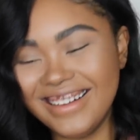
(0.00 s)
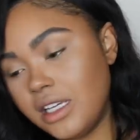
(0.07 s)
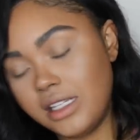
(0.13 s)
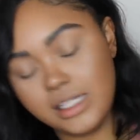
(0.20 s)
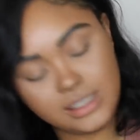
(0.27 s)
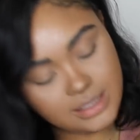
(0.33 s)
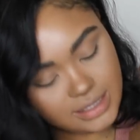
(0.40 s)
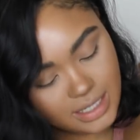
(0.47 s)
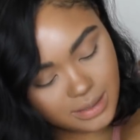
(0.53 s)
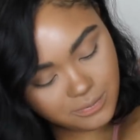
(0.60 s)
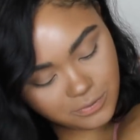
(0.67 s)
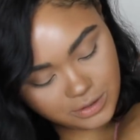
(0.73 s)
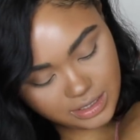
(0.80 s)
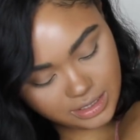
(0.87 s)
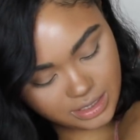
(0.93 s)
It's time
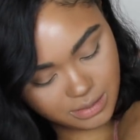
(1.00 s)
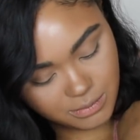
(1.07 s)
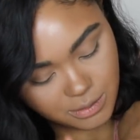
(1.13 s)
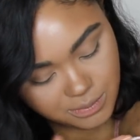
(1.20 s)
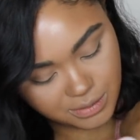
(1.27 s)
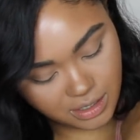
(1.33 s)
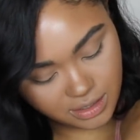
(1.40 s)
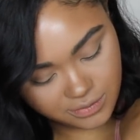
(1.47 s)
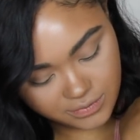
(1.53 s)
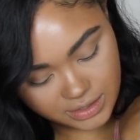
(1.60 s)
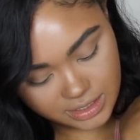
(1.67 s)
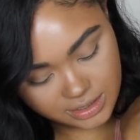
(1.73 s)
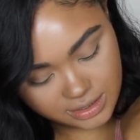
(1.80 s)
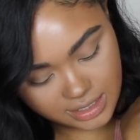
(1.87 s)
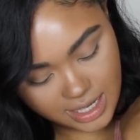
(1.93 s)
for the demo part of this.